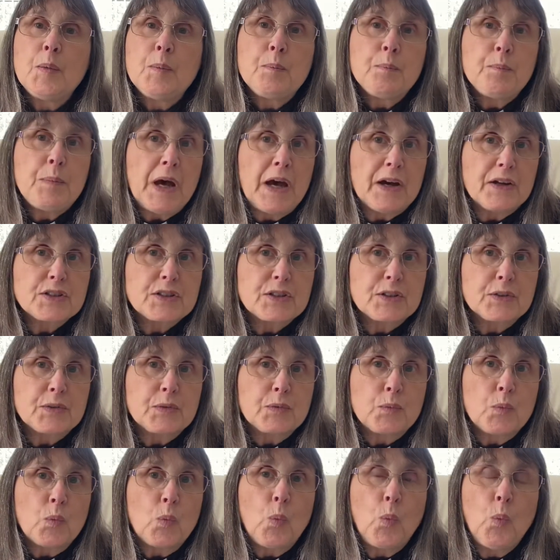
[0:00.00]
but
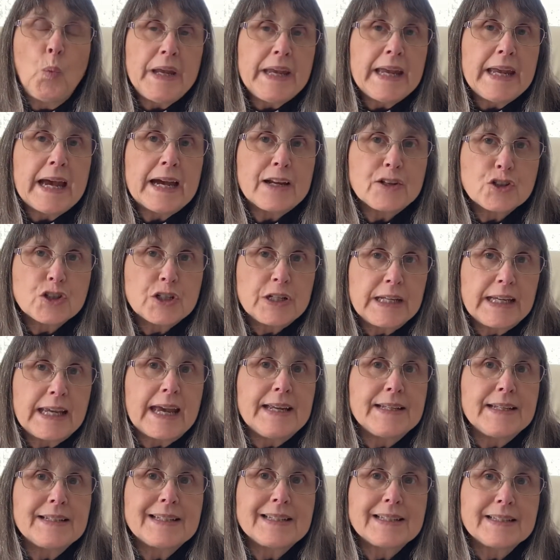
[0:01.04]
we actually
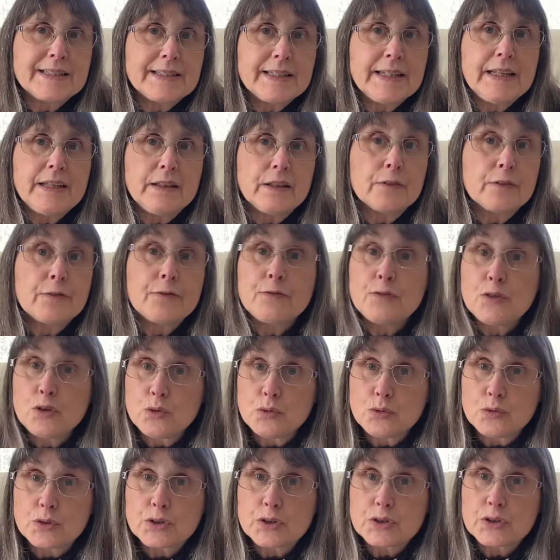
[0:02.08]
get to see the
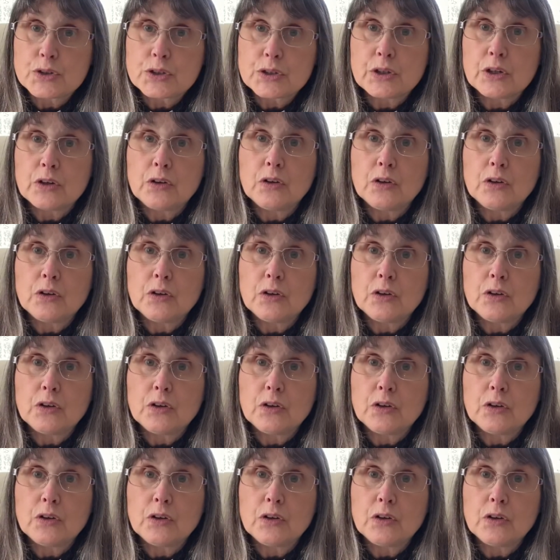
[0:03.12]
fruits